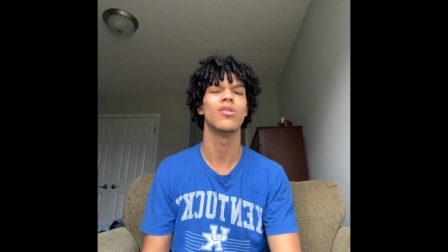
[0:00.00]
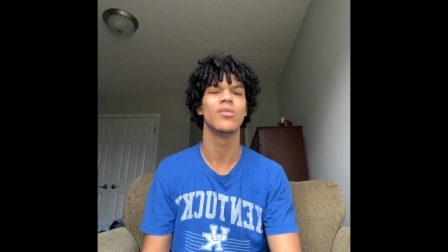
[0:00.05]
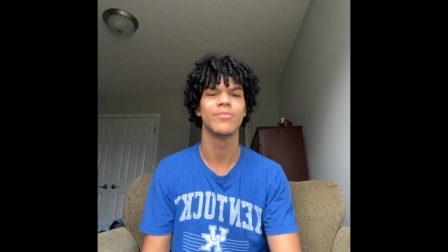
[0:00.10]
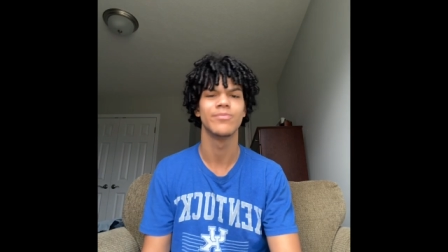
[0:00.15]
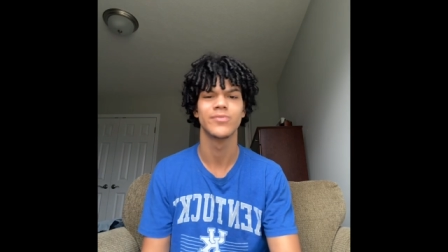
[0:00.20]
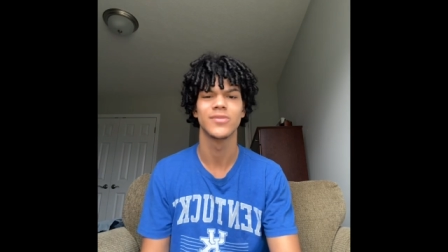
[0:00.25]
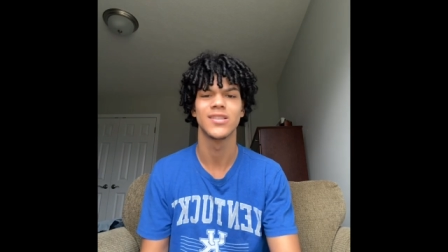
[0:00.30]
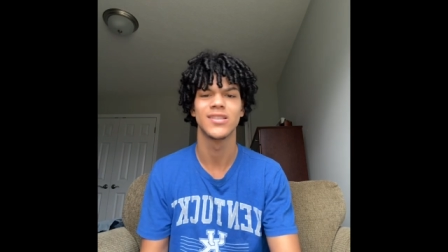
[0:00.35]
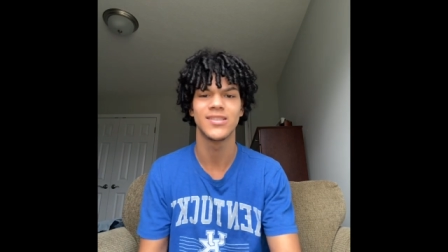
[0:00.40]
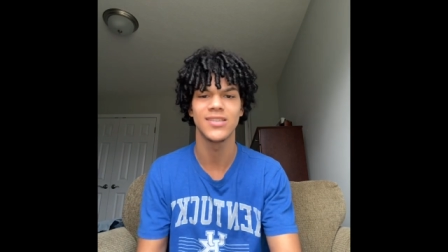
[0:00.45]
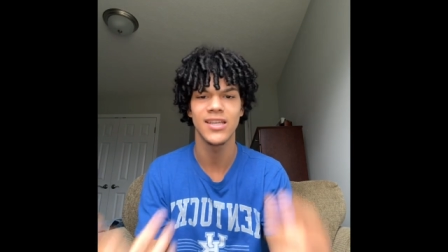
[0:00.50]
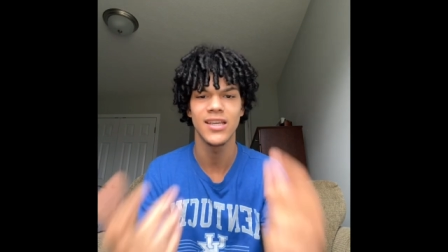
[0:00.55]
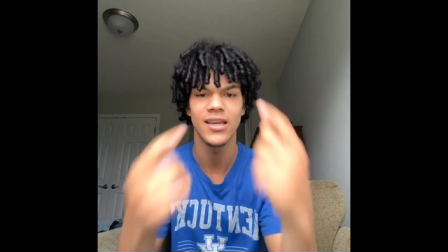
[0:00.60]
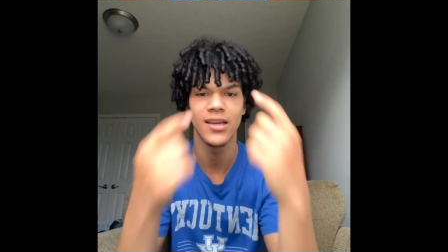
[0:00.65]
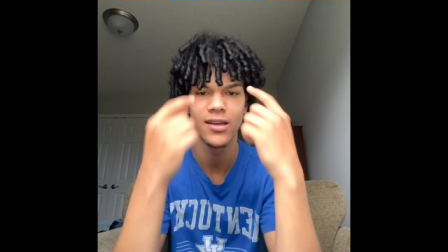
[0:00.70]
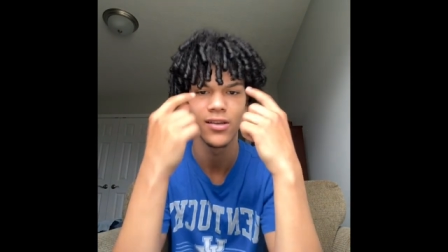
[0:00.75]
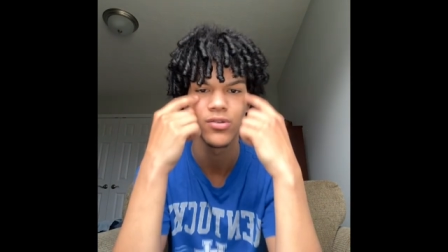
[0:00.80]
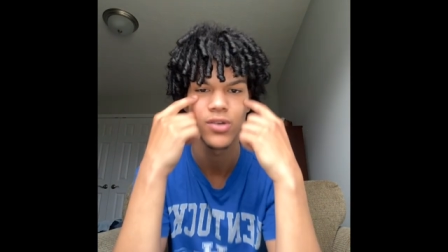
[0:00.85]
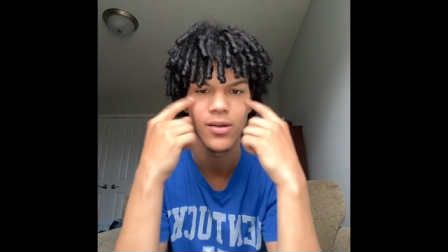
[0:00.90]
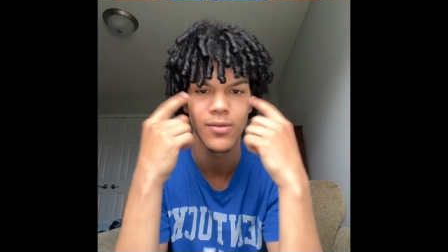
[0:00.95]

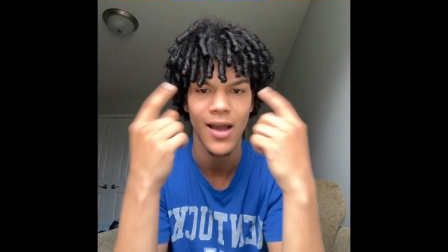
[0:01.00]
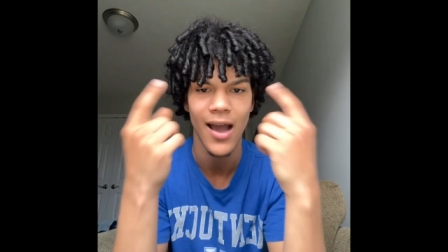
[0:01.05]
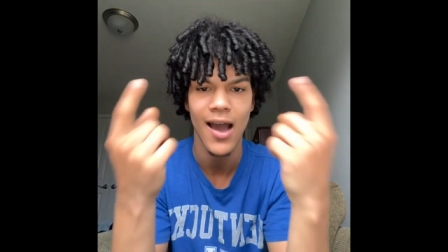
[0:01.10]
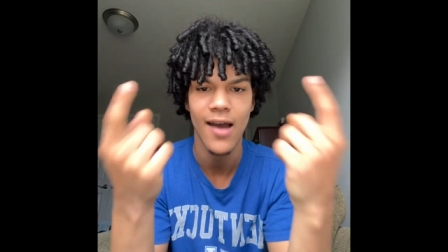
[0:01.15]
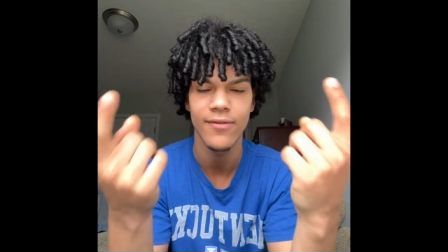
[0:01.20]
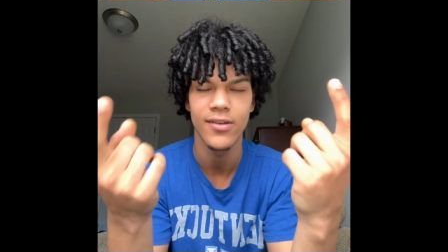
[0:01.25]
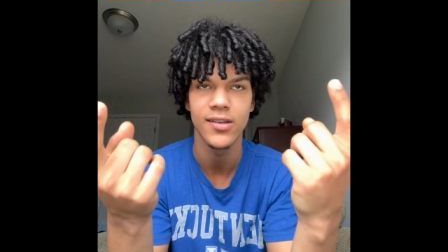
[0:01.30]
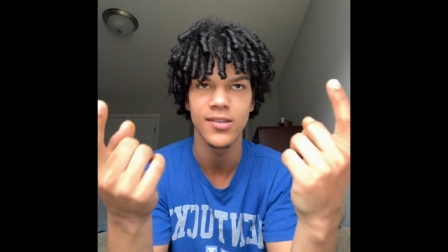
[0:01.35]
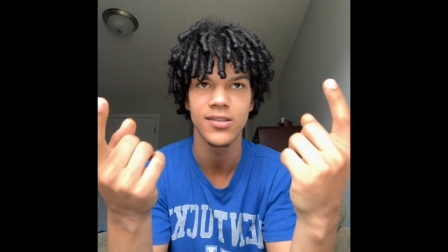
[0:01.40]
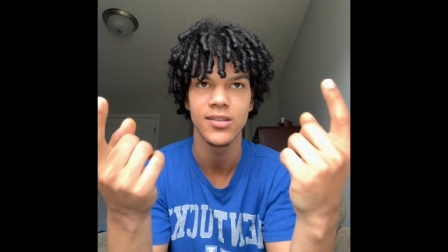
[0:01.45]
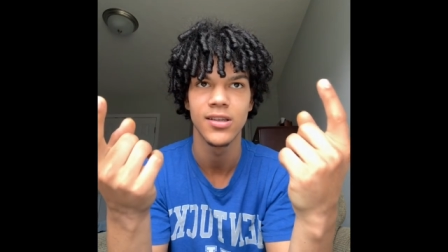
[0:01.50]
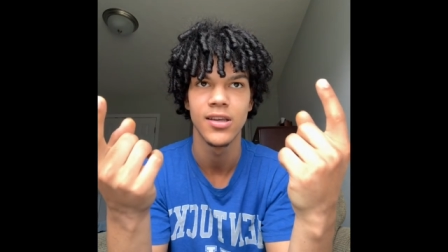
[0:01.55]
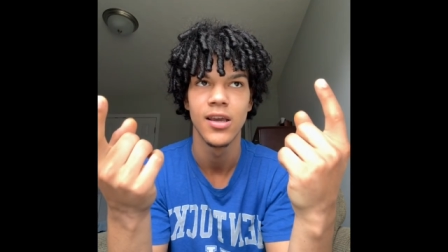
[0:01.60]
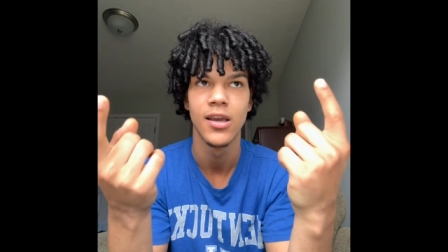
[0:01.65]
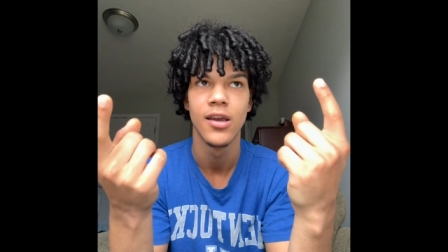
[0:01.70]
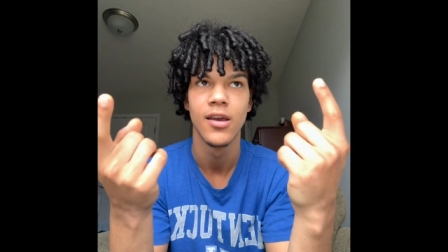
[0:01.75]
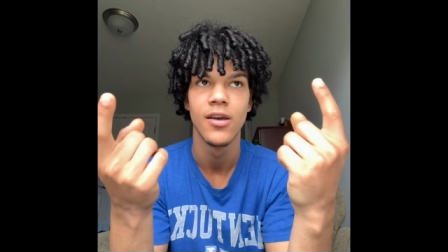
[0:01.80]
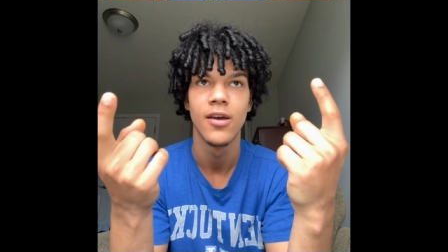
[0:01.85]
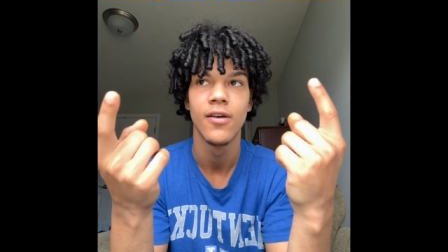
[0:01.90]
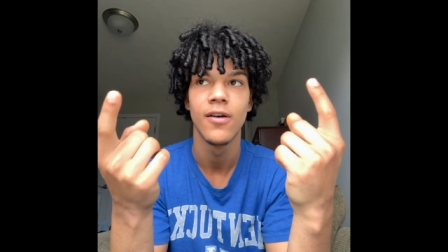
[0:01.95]
seeing. Obviously,
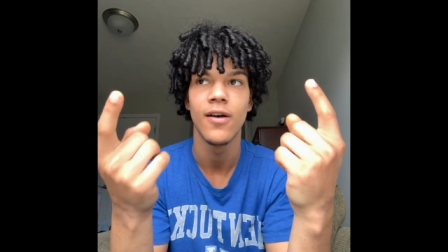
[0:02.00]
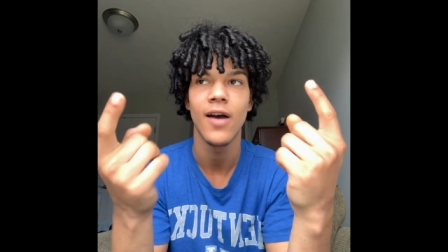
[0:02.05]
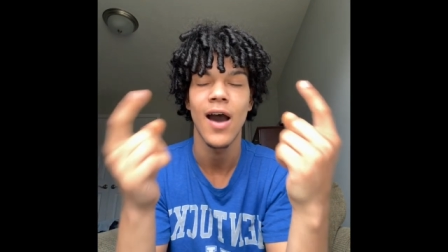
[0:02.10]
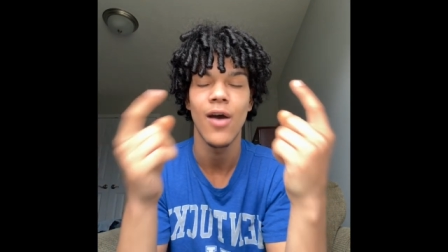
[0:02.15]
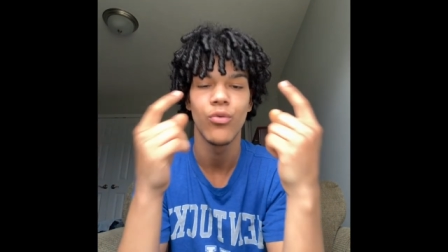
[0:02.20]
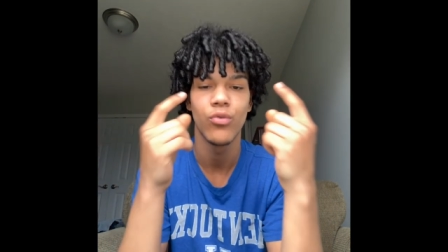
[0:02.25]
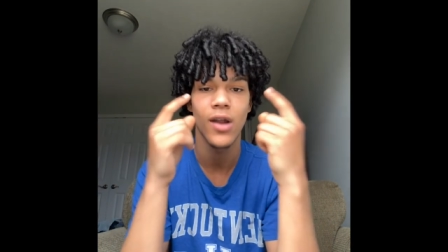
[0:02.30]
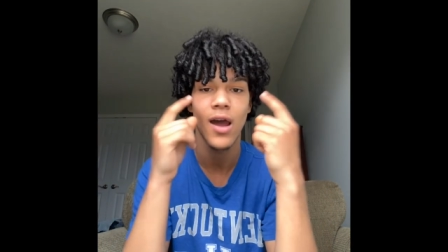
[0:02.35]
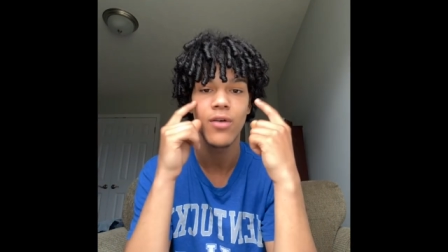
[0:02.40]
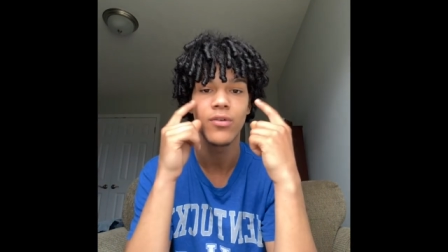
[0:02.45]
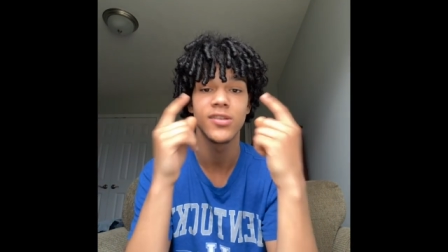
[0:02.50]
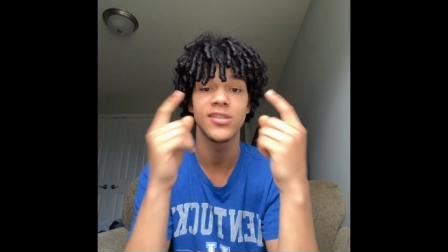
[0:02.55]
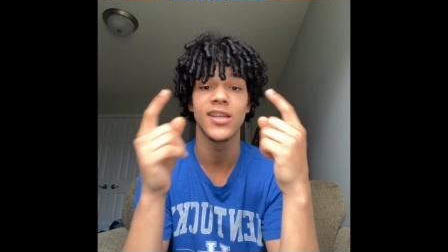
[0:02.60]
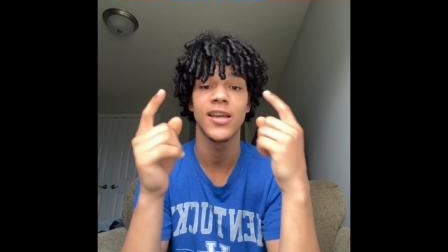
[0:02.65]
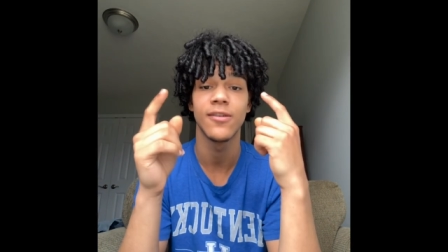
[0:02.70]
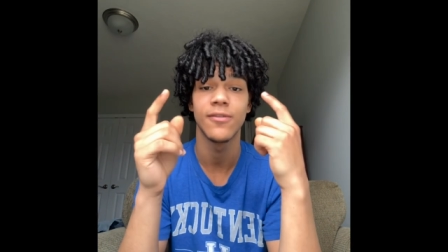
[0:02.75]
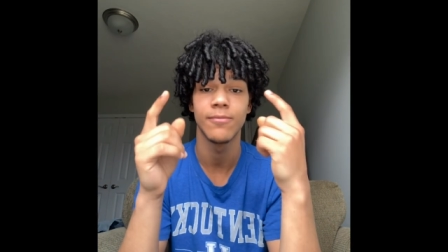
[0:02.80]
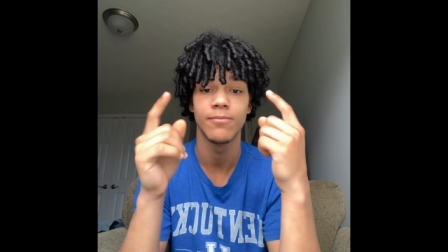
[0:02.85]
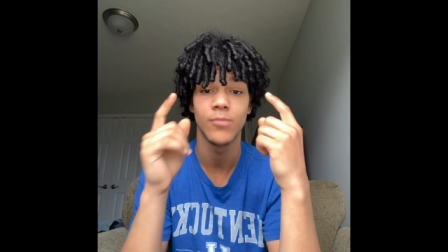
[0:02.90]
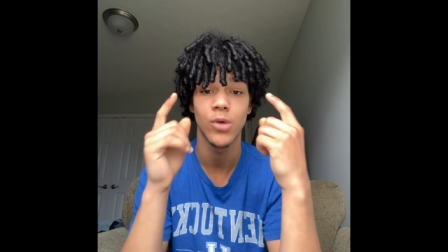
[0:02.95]
what I would
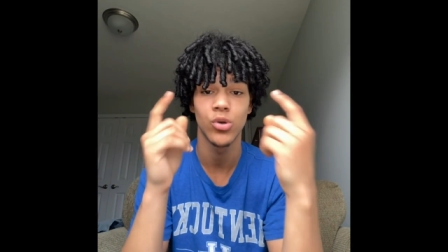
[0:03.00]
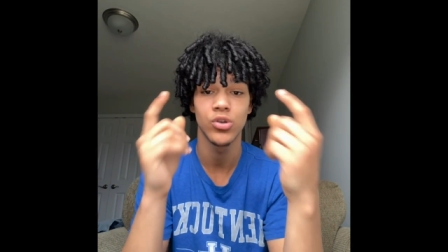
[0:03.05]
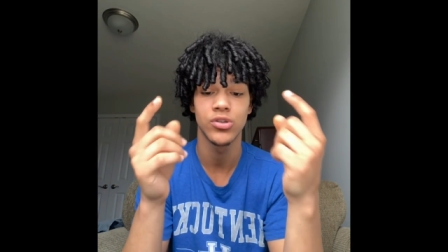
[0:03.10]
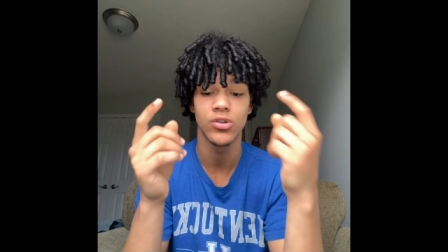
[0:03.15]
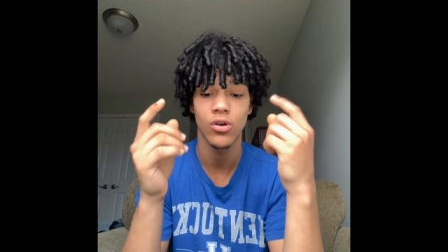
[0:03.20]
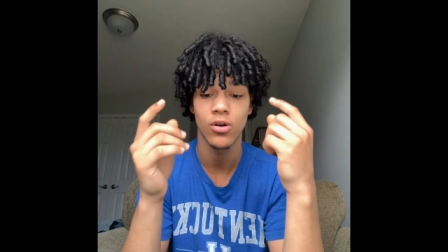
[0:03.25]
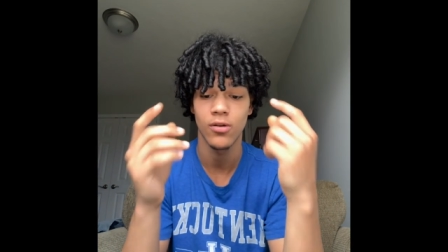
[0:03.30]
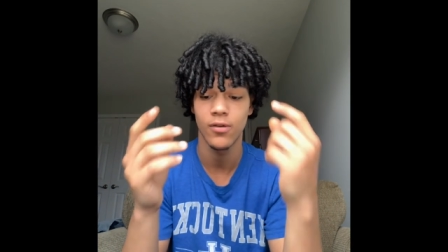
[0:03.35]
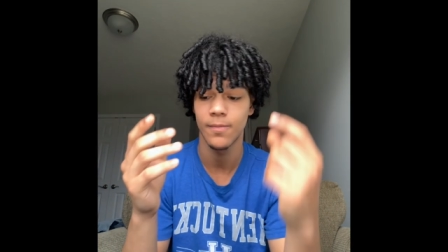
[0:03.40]
say most